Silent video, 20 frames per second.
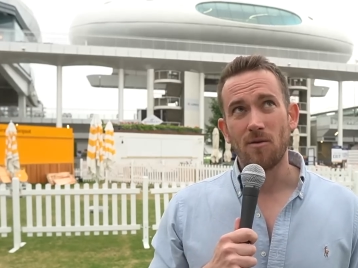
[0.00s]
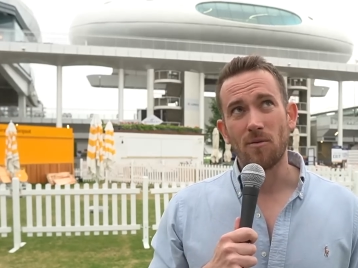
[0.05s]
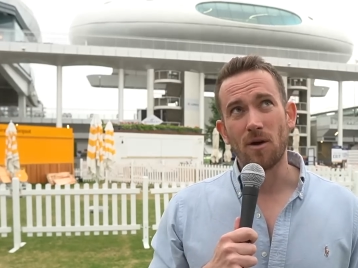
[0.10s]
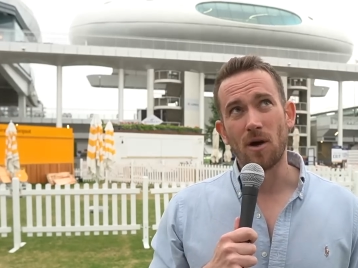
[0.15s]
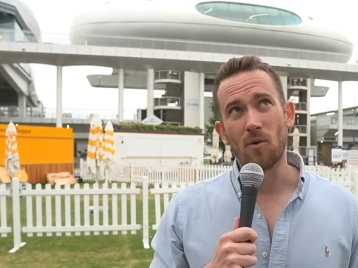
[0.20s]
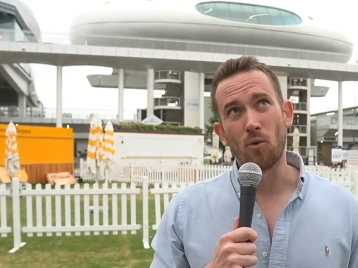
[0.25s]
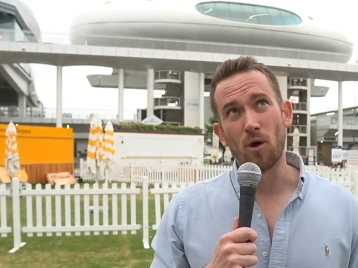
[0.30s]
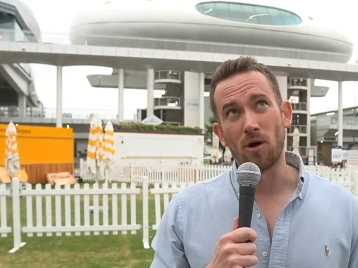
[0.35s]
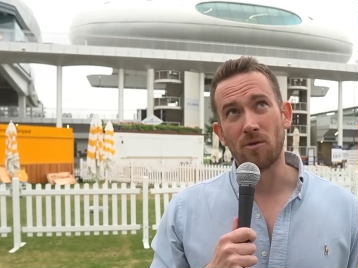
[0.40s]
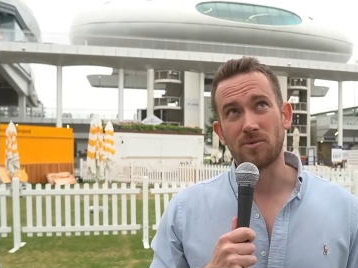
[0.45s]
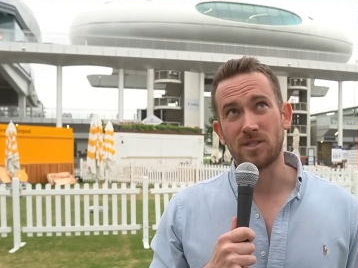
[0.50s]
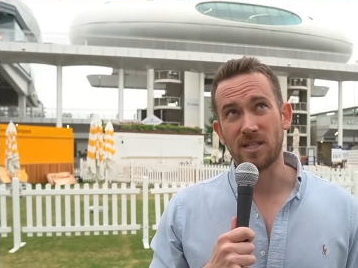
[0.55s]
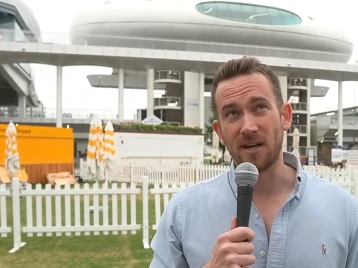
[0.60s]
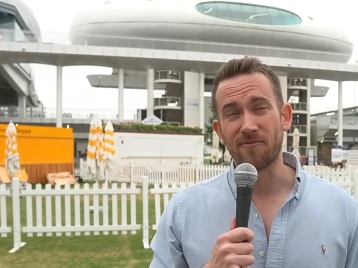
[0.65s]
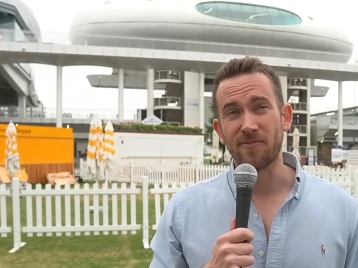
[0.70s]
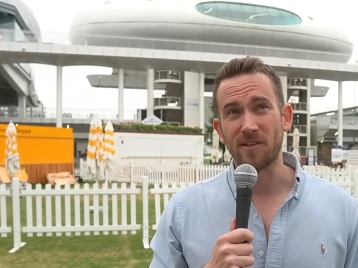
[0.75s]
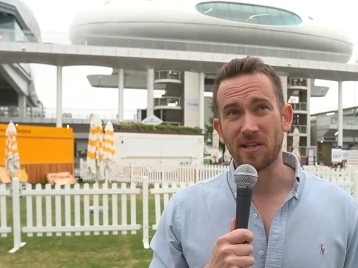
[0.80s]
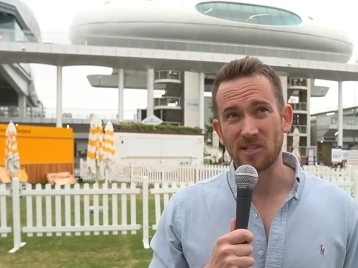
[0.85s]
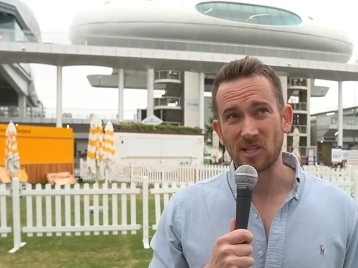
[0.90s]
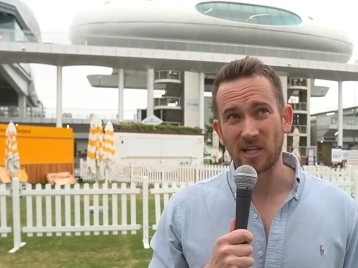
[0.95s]
well,
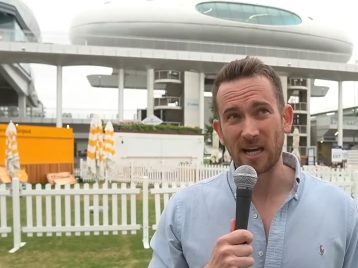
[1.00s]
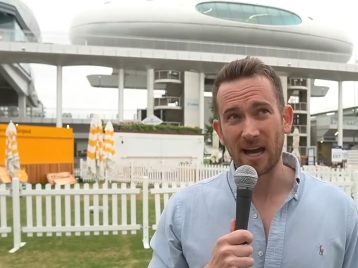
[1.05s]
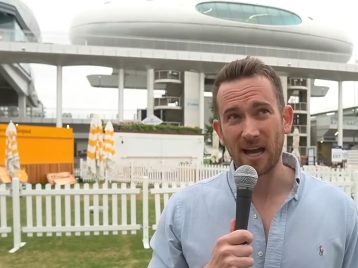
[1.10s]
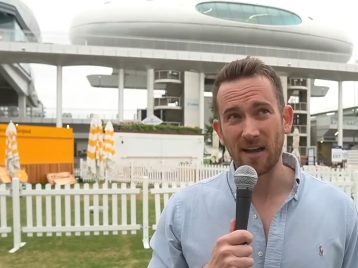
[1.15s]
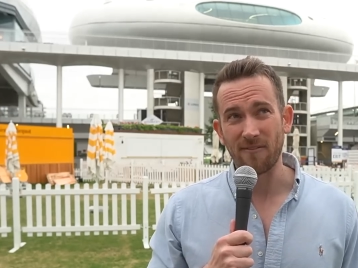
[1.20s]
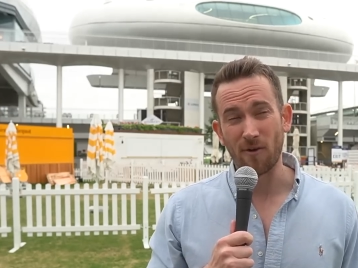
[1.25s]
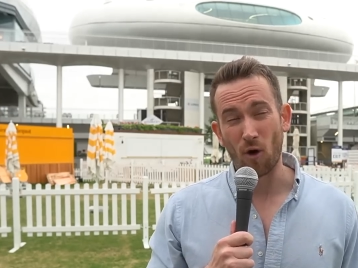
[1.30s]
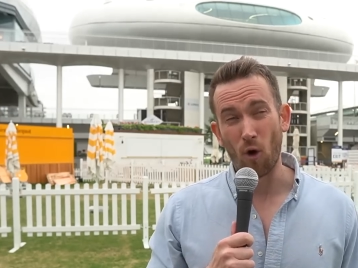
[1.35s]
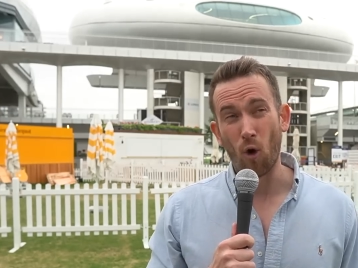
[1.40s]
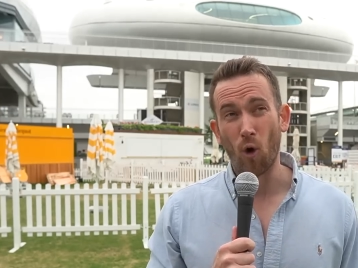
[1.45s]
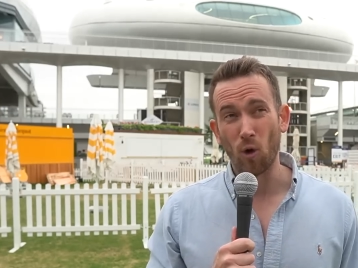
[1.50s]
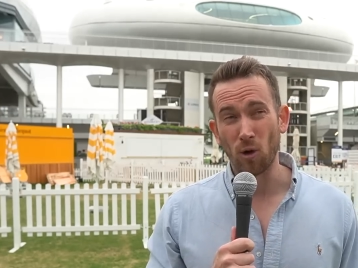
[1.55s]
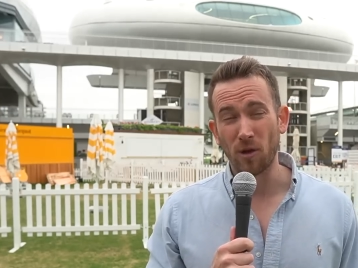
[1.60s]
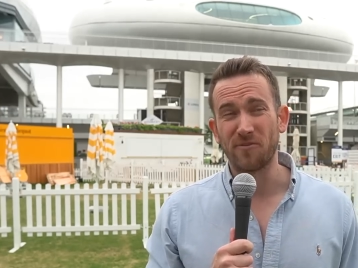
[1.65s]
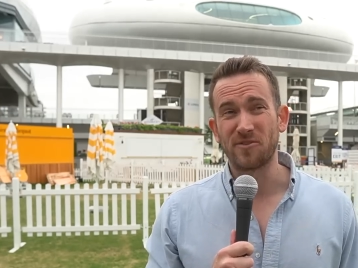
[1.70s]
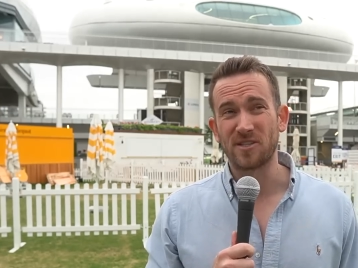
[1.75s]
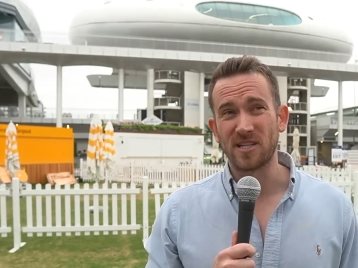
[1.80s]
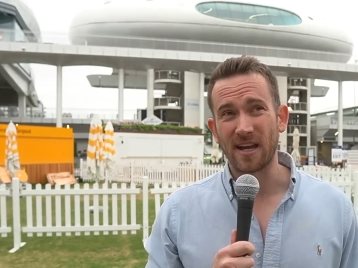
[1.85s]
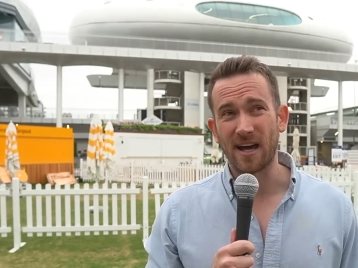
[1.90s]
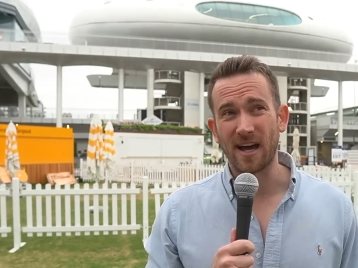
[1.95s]
definitely today, for all
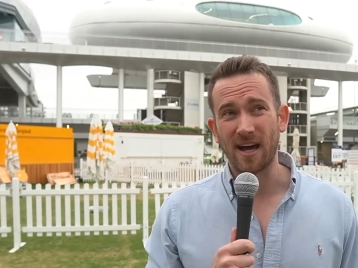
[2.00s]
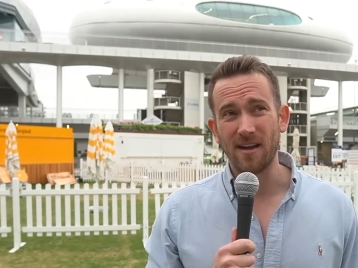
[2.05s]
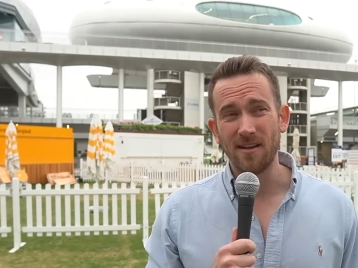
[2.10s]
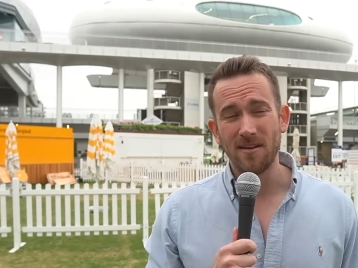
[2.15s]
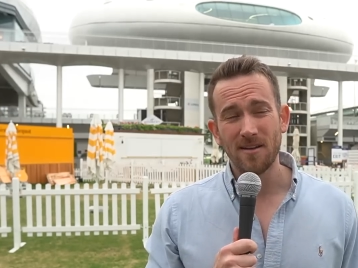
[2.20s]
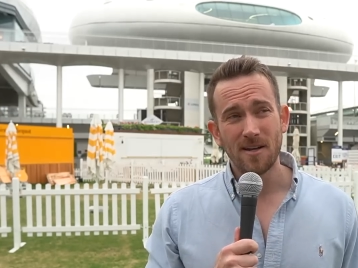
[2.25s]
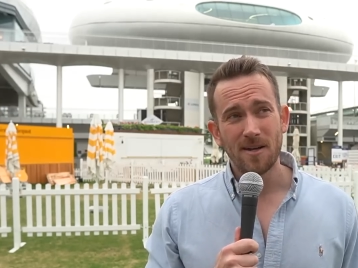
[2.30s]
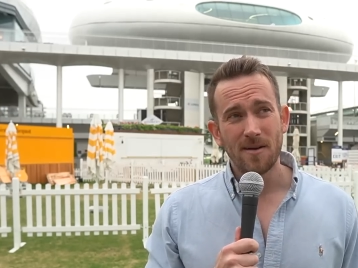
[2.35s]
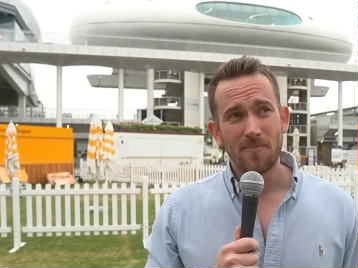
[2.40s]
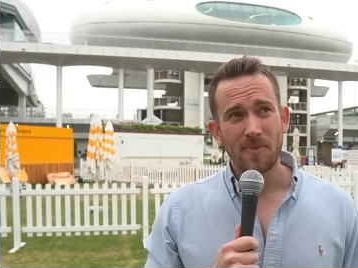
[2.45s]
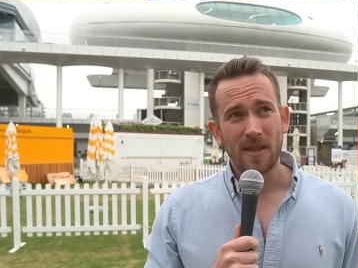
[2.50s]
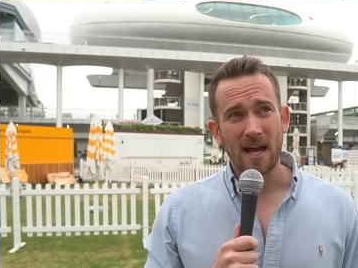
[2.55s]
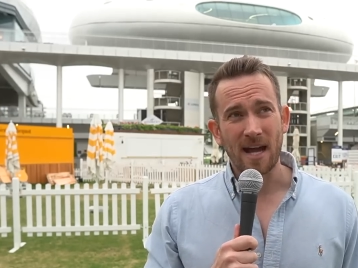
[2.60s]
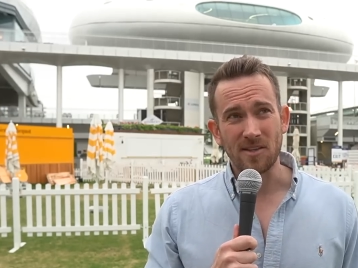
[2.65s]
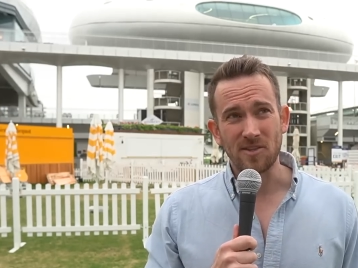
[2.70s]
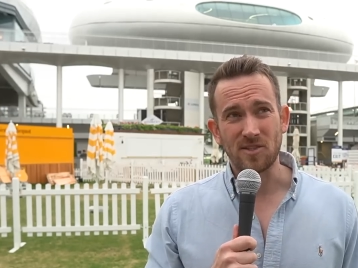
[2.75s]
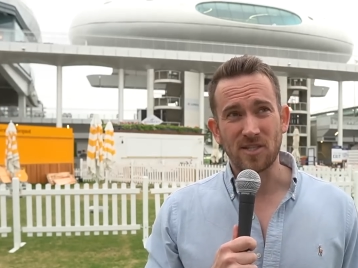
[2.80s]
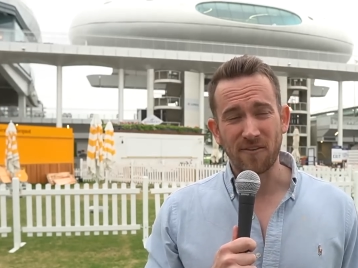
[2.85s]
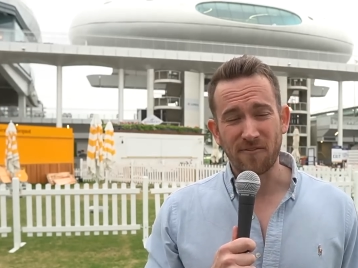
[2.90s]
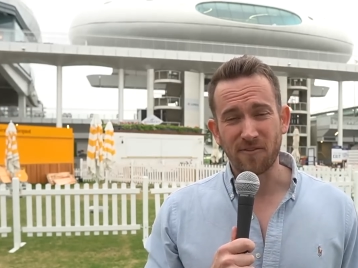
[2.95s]
of today,
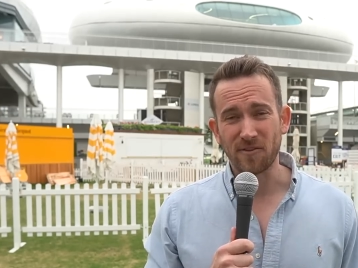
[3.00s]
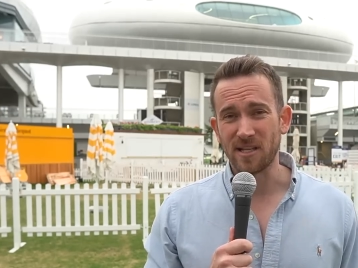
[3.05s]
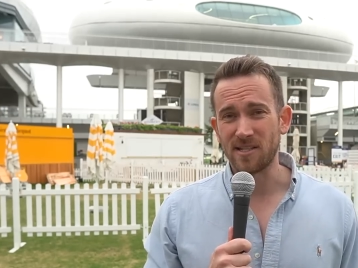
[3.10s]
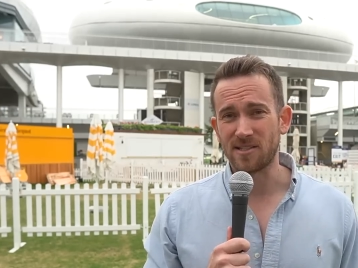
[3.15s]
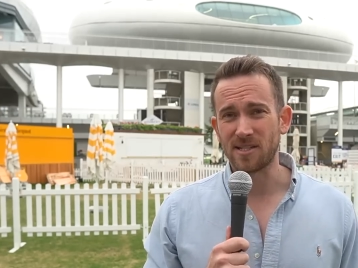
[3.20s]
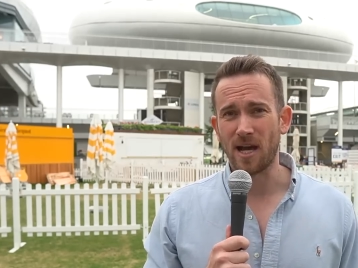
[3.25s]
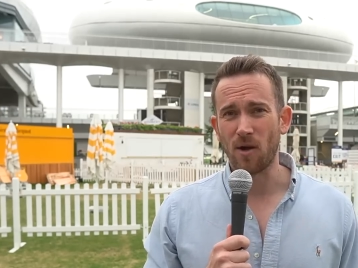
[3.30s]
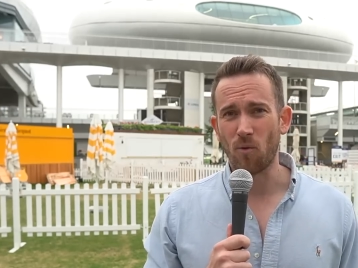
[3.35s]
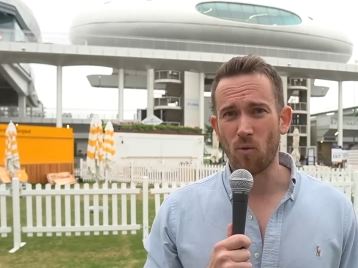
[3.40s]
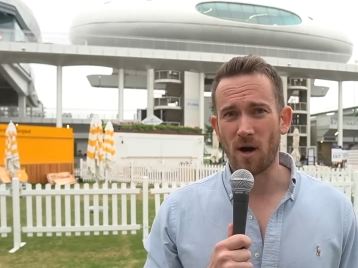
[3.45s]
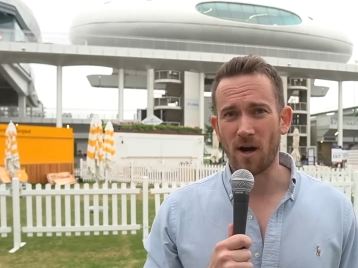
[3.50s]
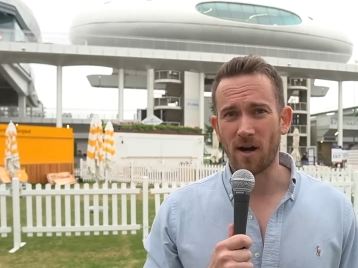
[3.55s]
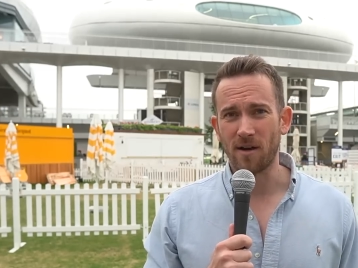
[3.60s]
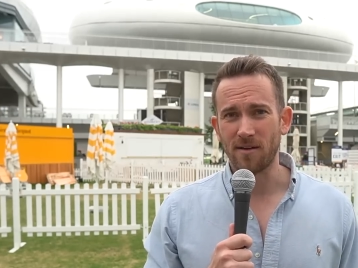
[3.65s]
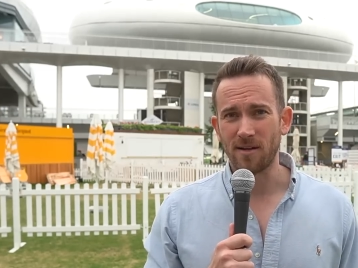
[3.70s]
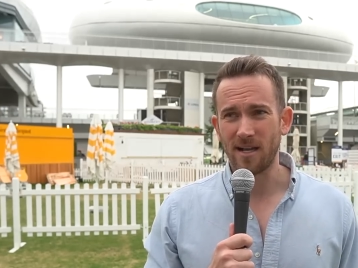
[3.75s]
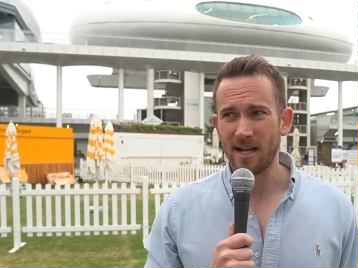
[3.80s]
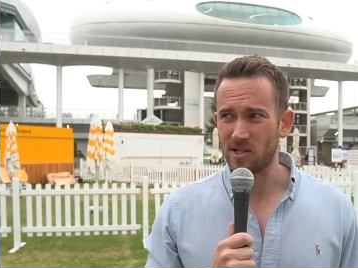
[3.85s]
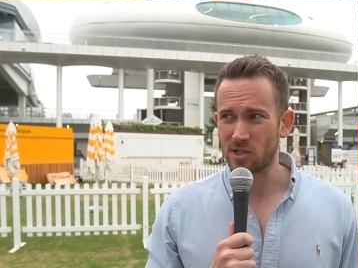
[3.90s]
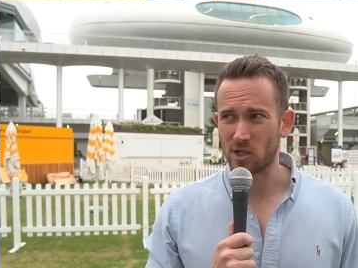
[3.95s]
and definitely day
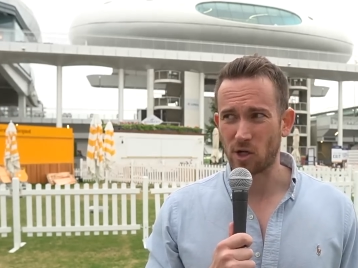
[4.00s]
one, it's